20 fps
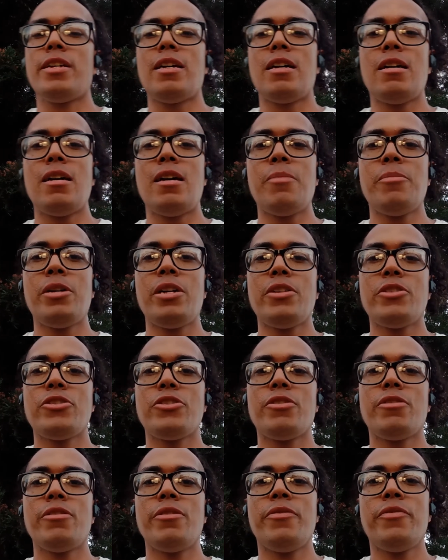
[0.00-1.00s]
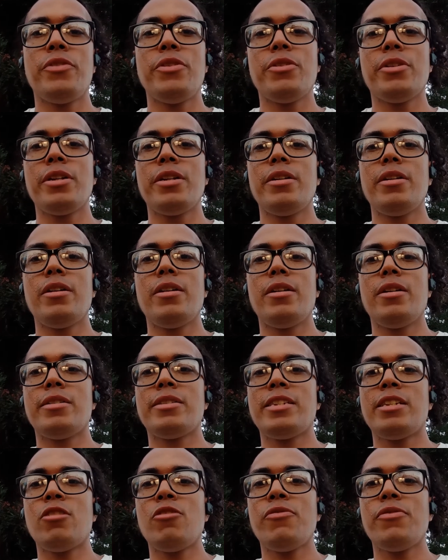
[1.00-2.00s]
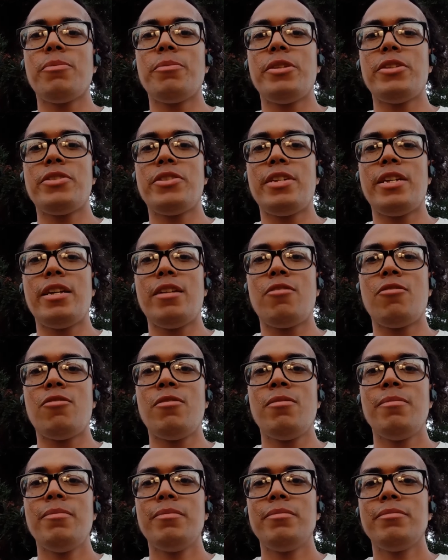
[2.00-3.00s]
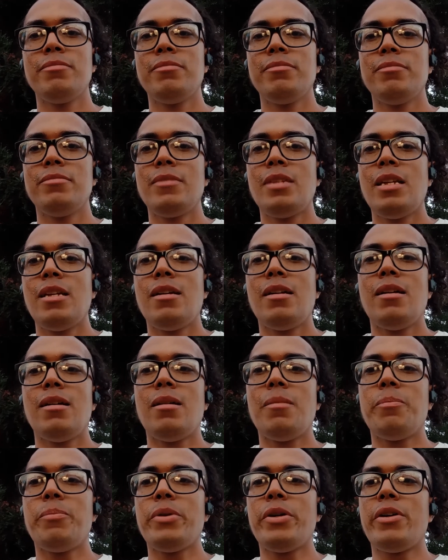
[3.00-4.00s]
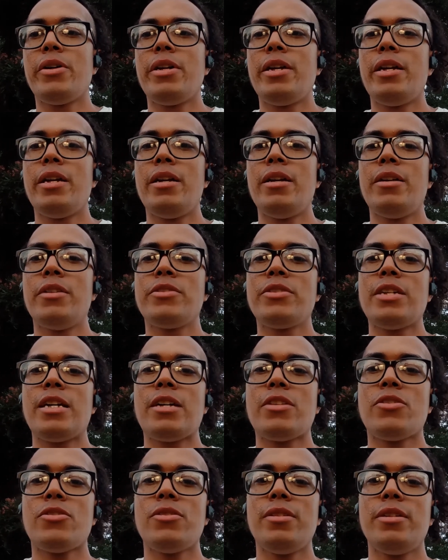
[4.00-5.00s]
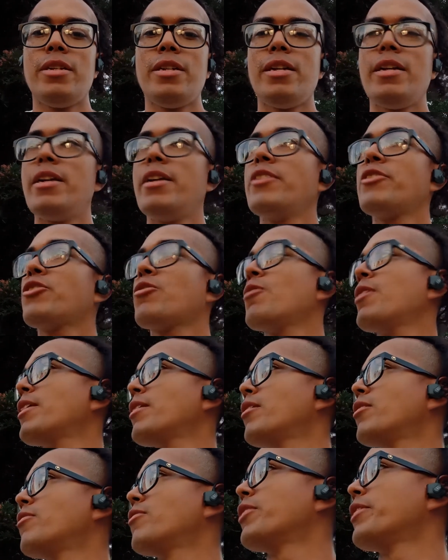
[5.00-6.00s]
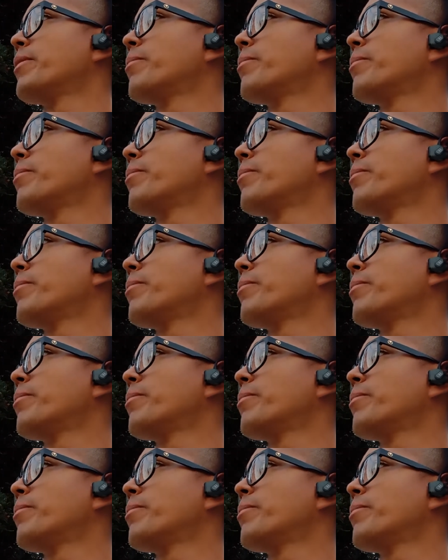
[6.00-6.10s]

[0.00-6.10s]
I'm not sure if you could tell from this angle, but it's quite lovely.